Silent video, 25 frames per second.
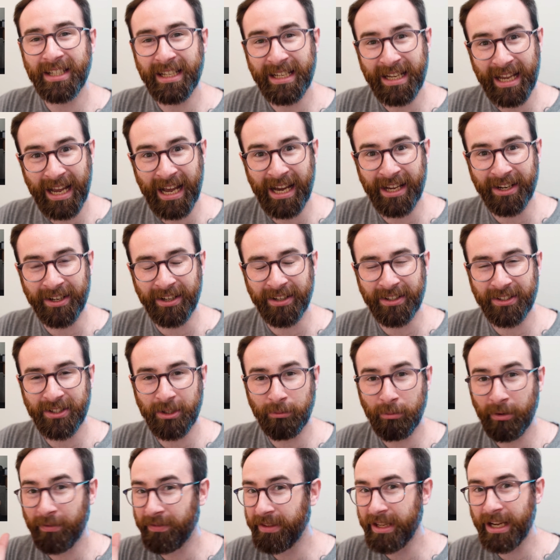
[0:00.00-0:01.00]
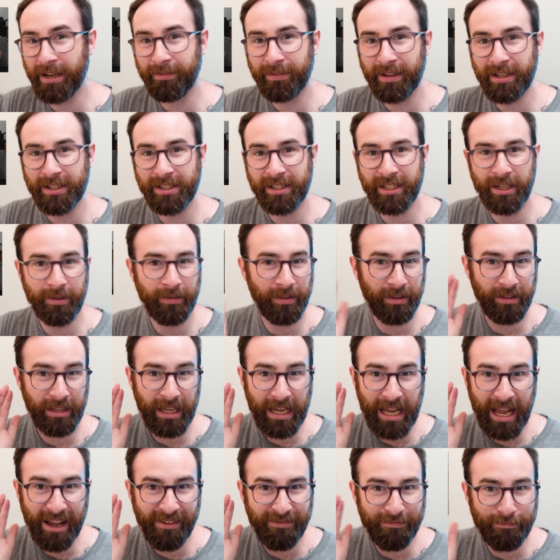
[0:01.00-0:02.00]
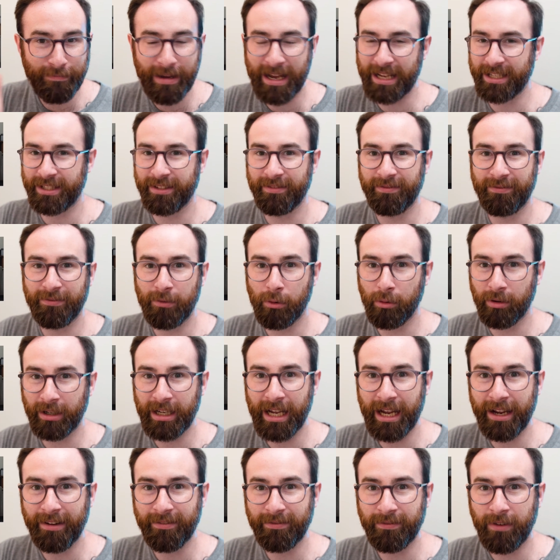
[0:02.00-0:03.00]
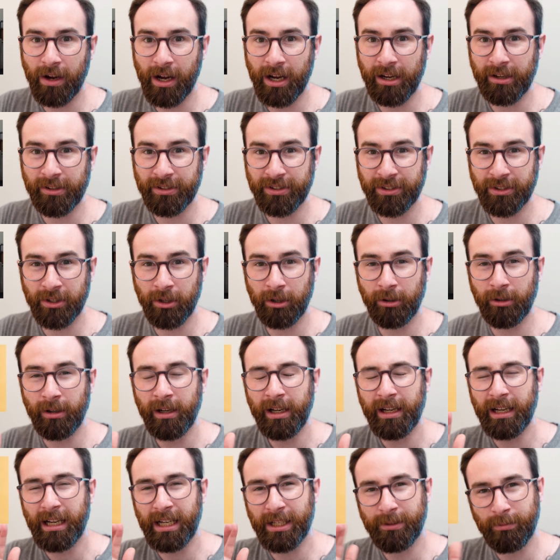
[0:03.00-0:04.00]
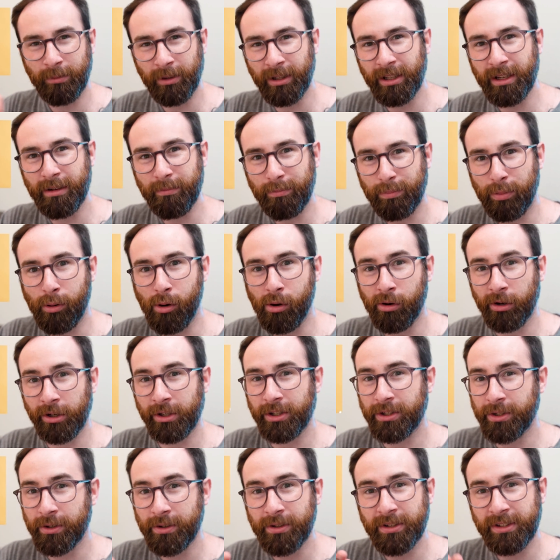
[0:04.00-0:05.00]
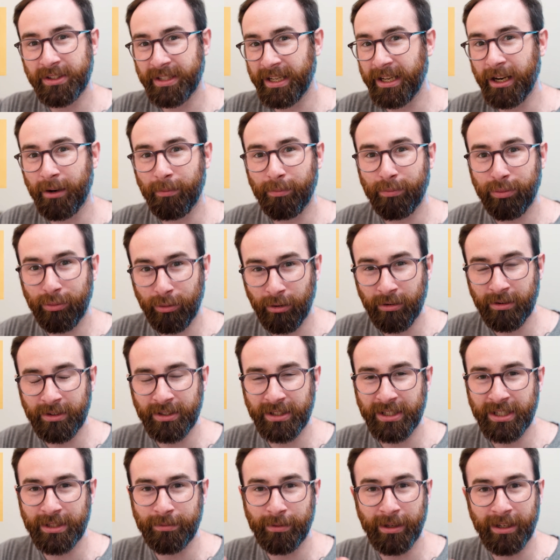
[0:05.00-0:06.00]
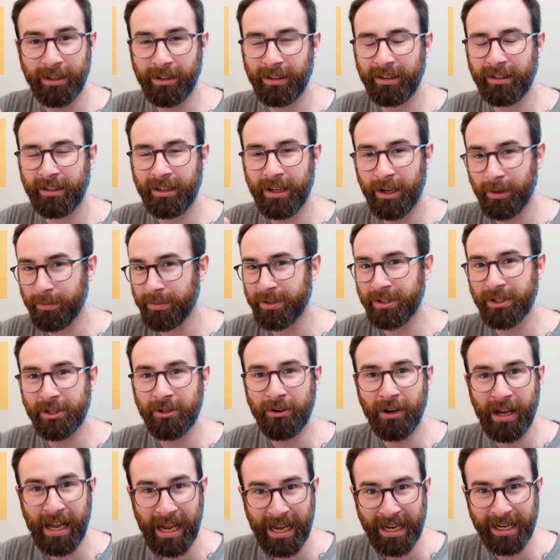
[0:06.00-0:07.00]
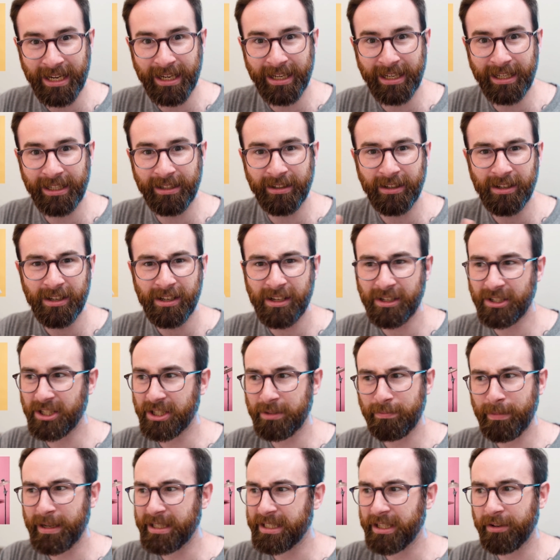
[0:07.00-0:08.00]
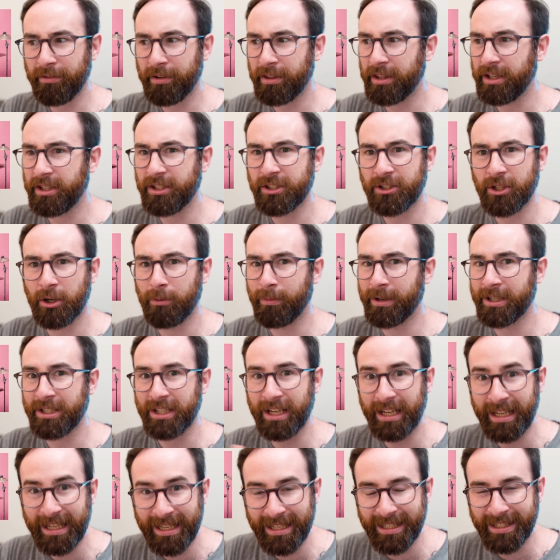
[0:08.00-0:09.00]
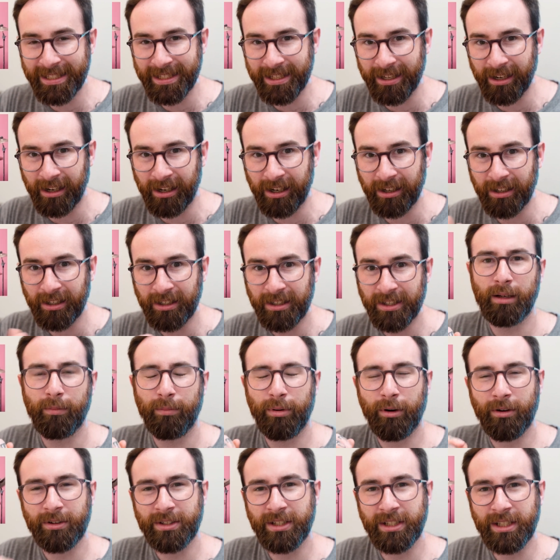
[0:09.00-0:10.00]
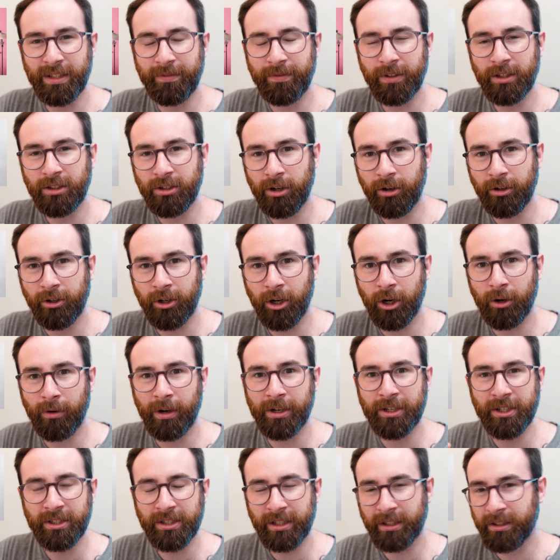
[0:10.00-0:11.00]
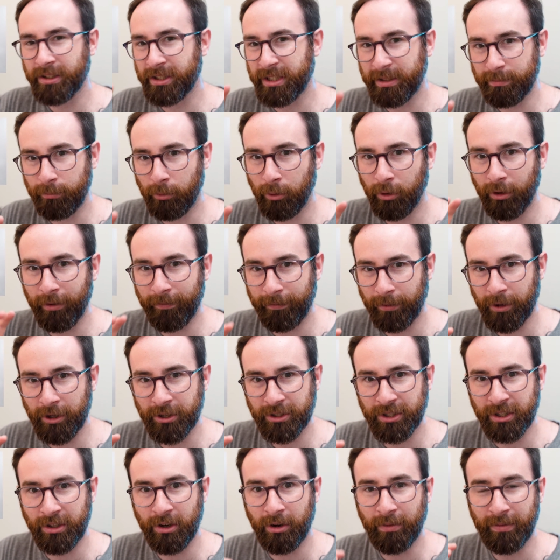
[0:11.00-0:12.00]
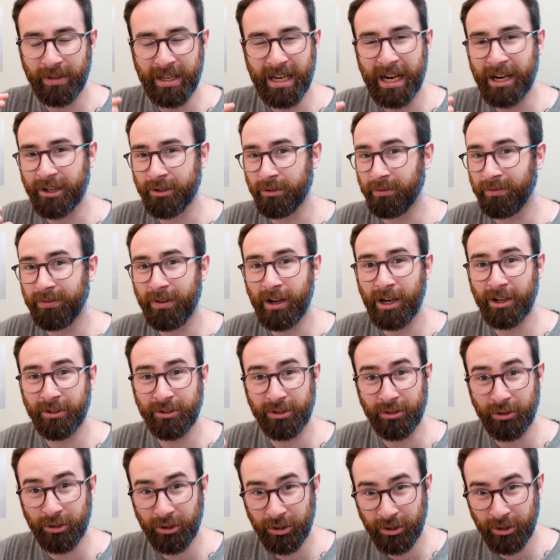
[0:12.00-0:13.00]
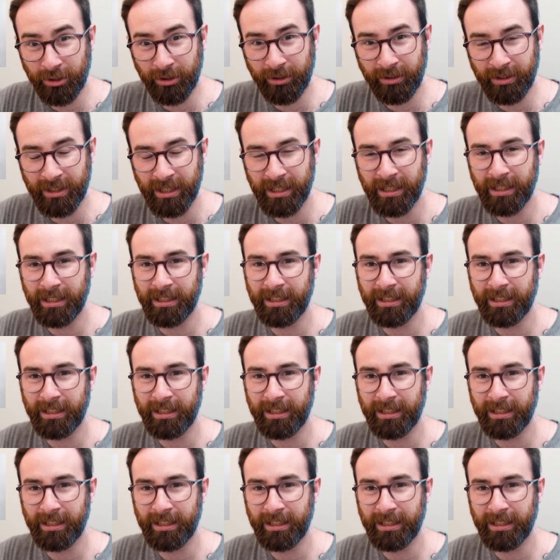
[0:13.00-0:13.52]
the edit. So with the FS7, they have massive 4K files. So it's really important to set up proxies when it comes to your editing. Just makes everything so much easier. Proxies, if you don't know, are just like a smaller version of the actual files you shoot.